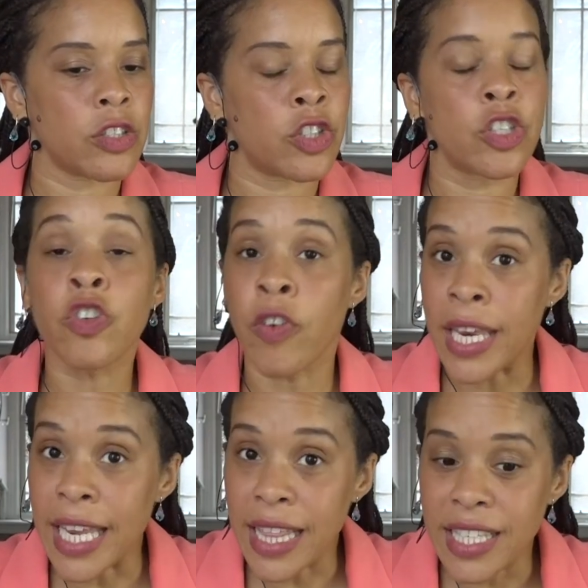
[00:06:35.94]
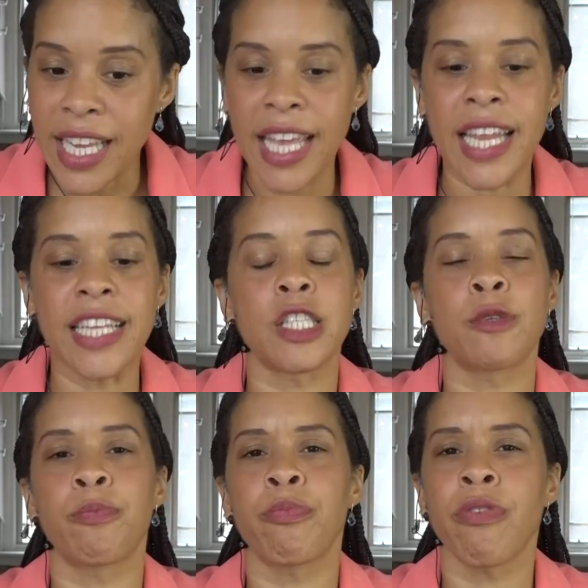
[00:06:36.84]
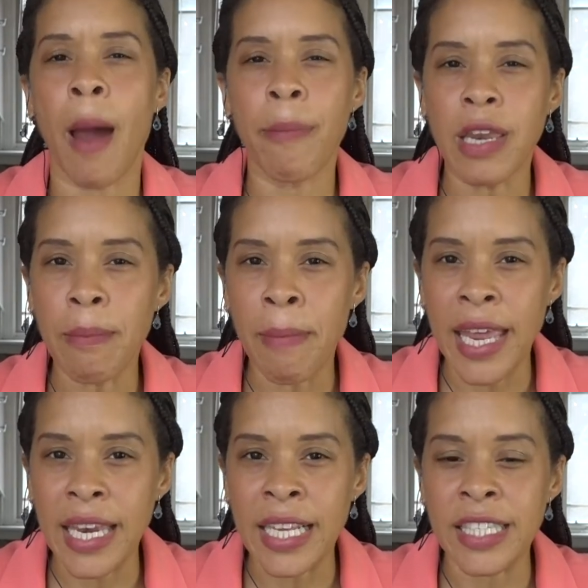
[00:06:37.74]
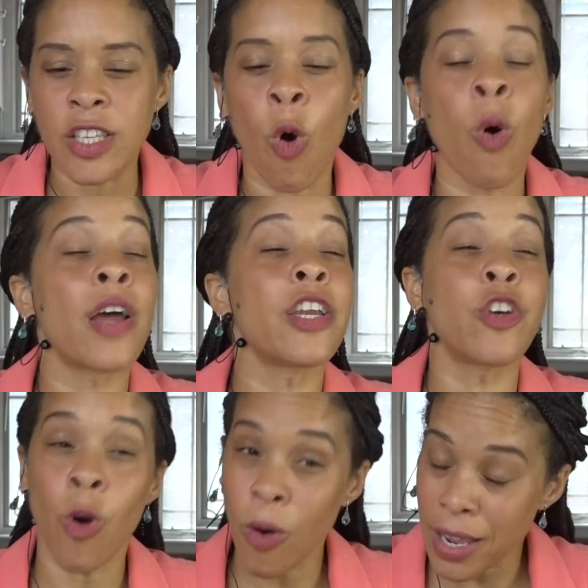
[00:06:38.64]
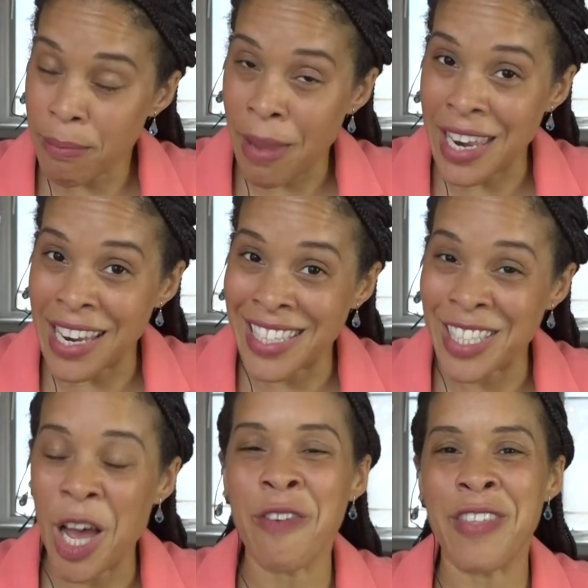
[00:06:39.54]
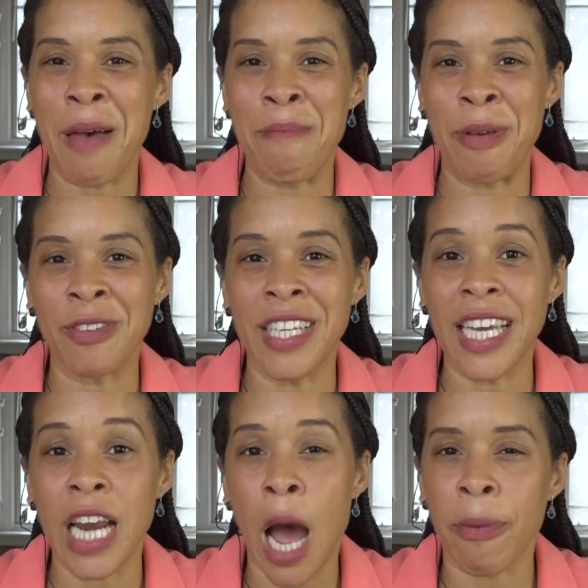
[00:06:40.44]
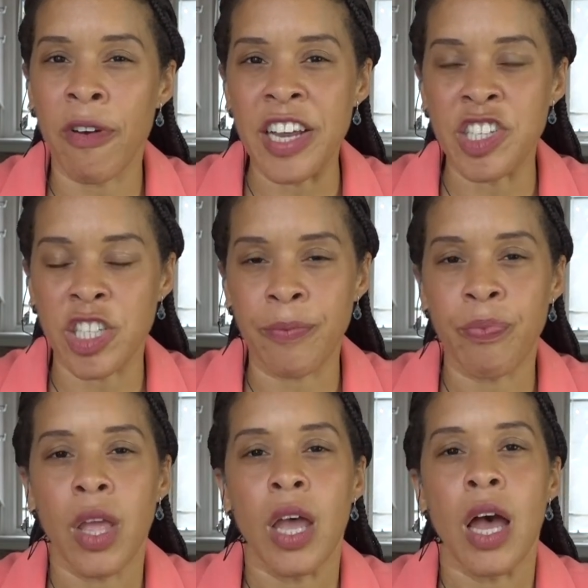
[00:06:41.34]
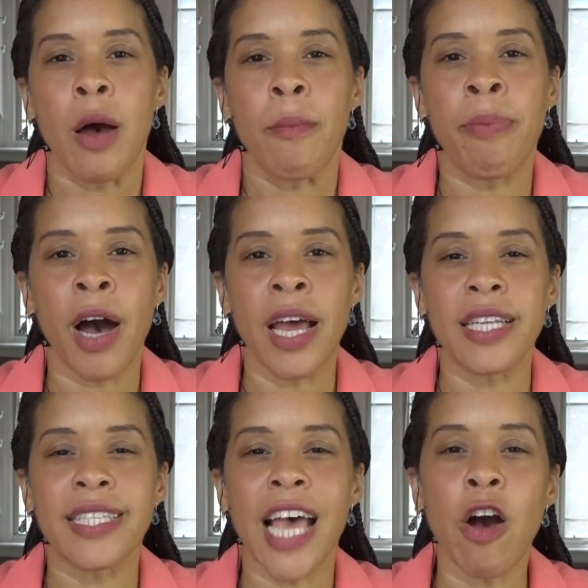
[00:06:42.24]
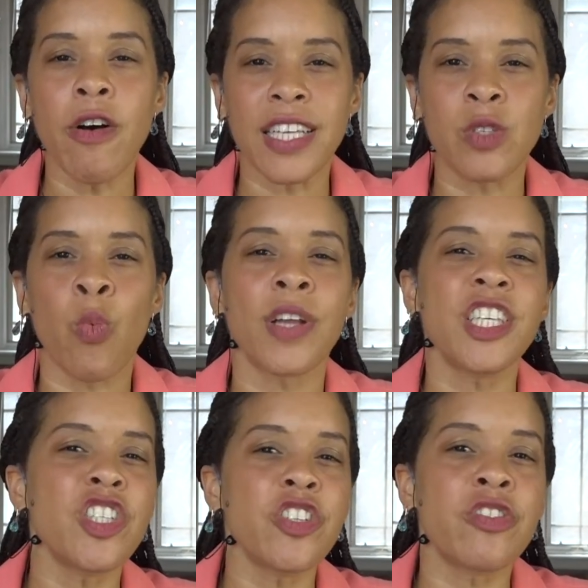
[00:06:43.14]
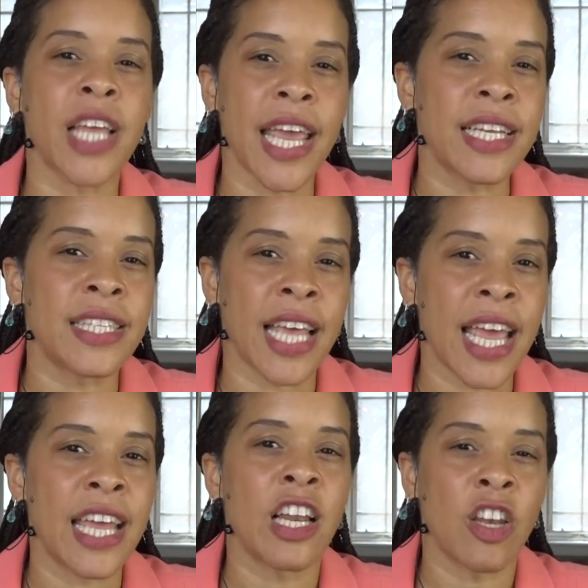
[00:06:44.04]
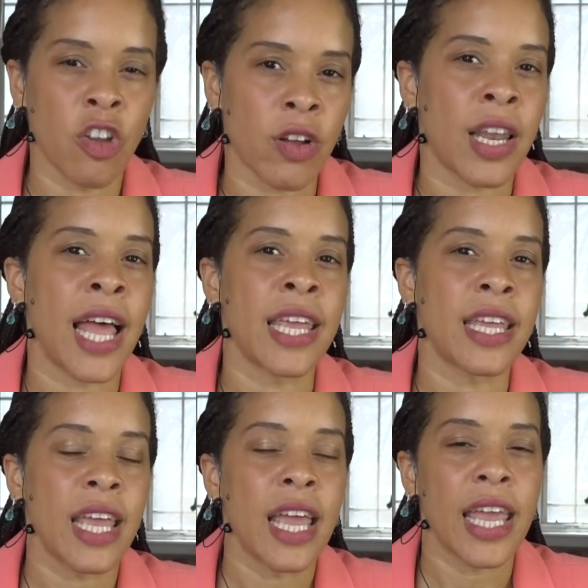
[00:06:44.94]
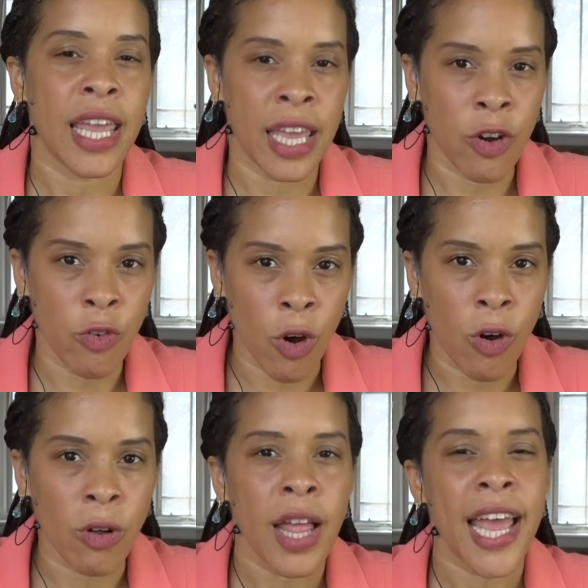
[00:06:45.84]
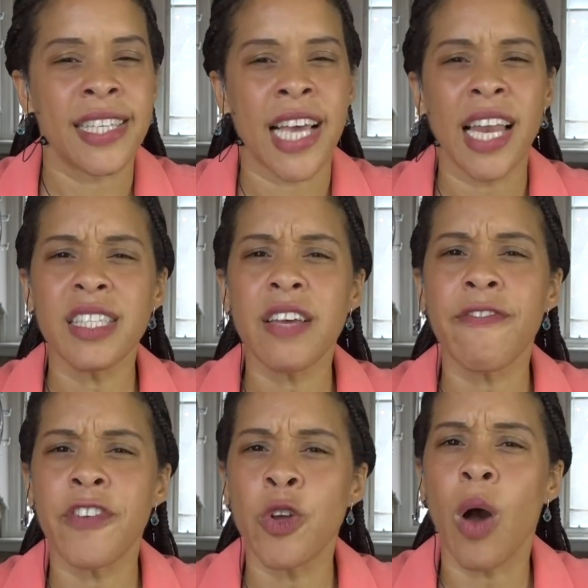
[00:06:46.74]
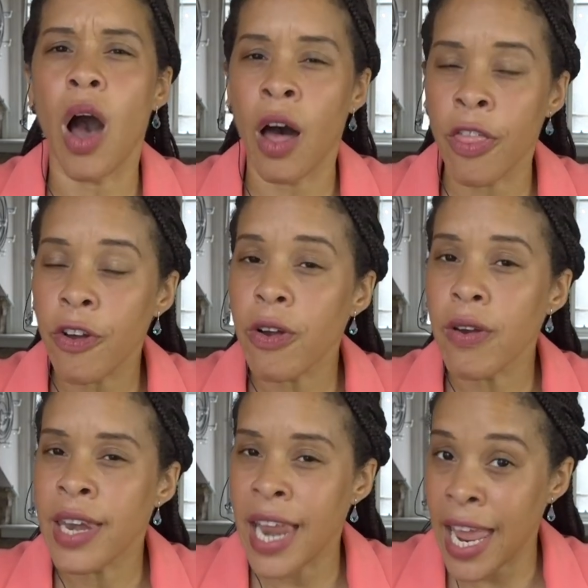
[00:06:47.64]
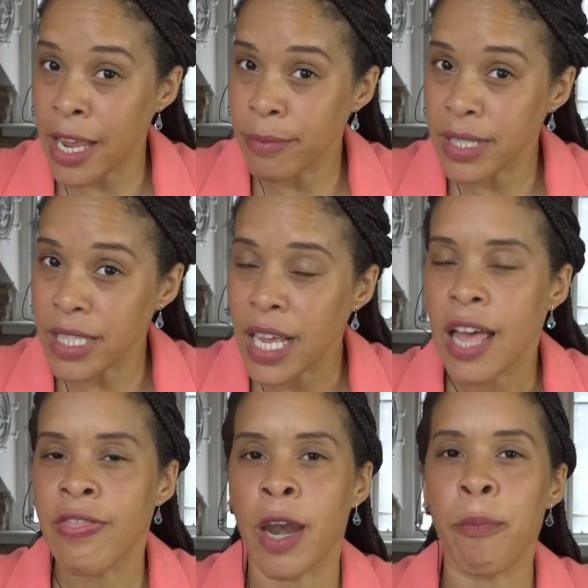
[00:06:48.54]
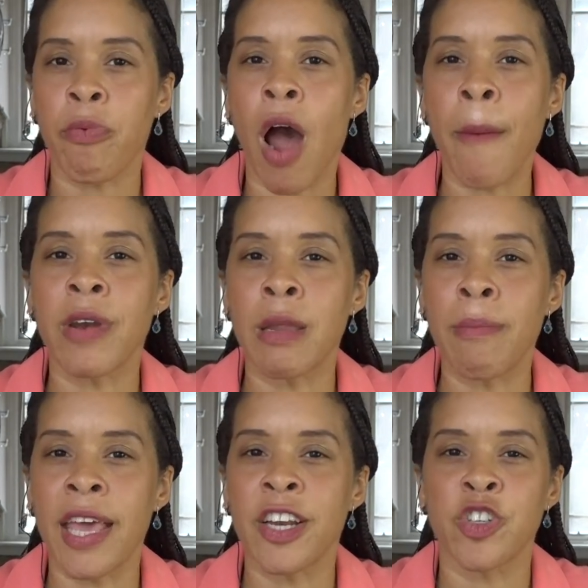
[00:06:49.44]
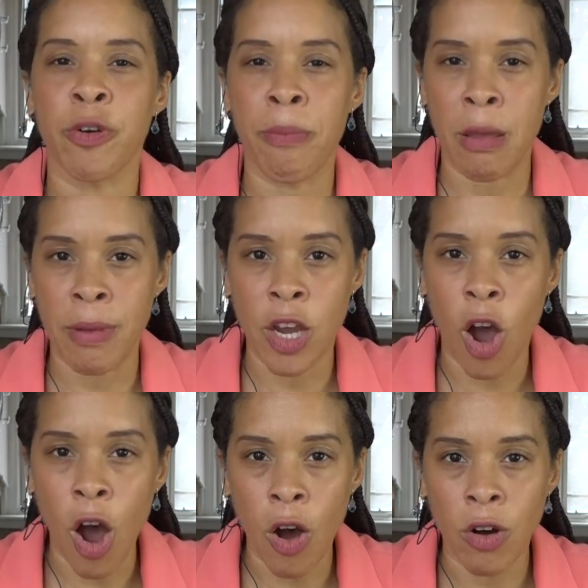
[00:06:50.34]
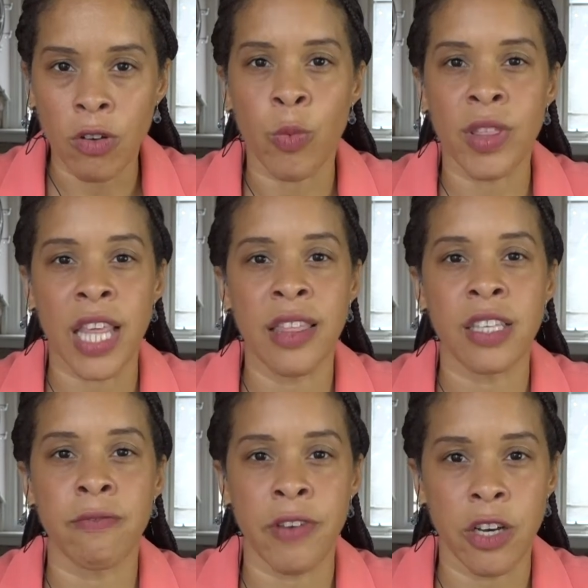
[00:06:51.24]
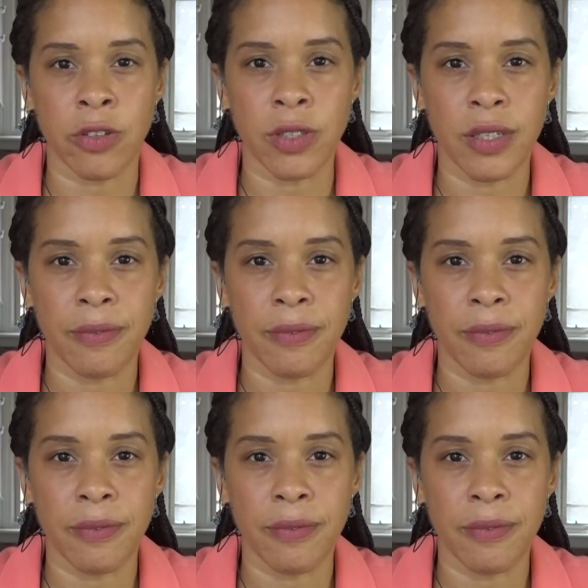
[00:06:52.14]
screening the tenants, property maintenance, ongoing maintenance of that building and operation. But tell us, what does your day-to-day look like in a role? And tell us a few other names that a property manager may be called within this field.